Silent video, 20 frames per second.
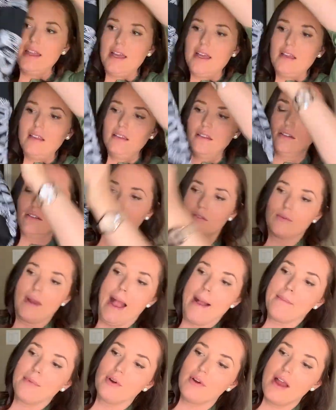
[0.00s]
like a little
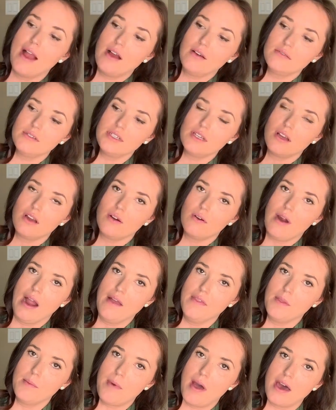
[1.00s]
wraparound to go
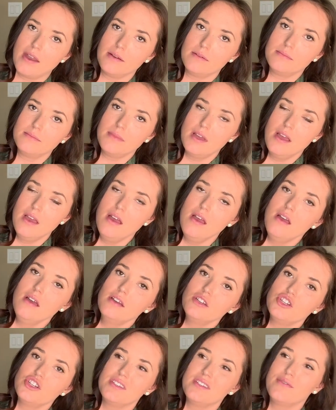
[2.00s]
around the bottom
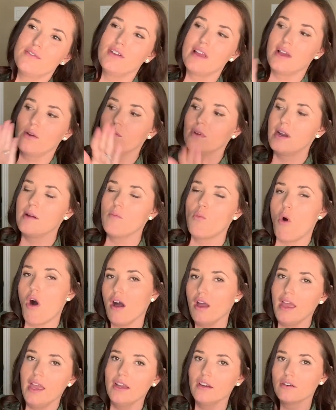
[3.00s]
just for like when I'm
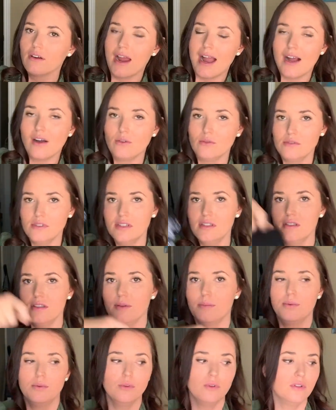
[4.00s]
walking around the
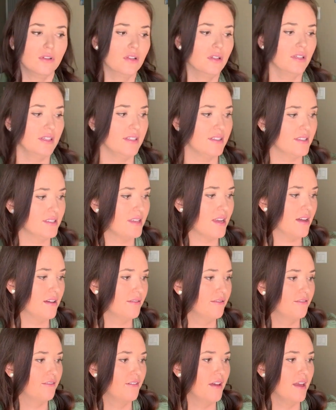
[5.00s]
pool and
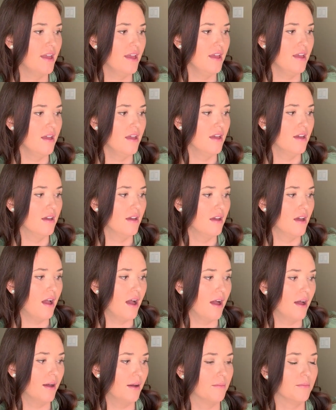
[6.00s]
stuff,
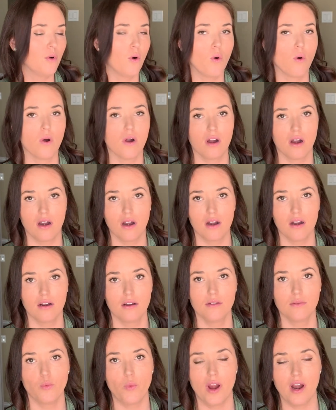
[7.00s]
or
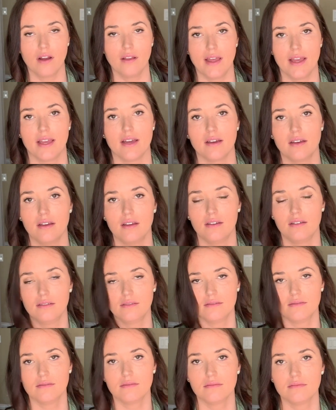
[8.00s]
wear like a
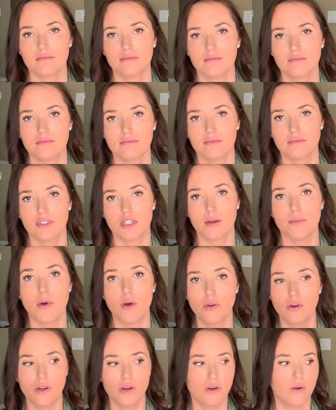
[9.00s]

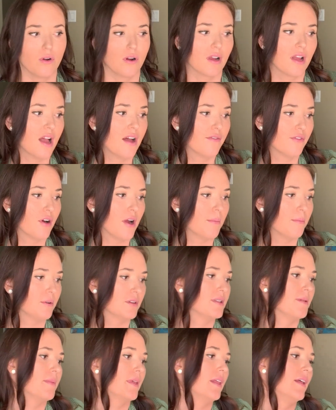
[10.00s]
kimono or cover up or
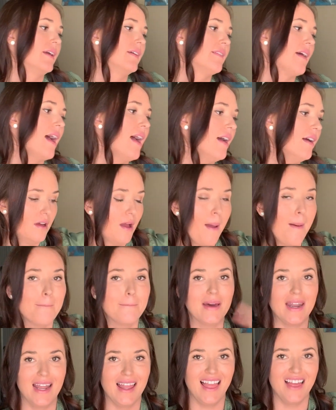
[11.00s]
something like that,
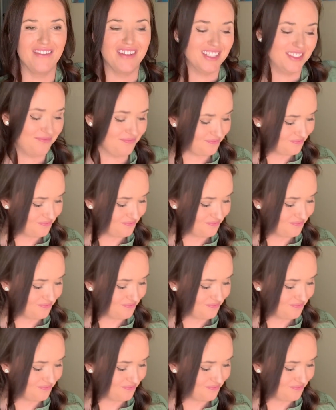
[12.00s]
but I love it.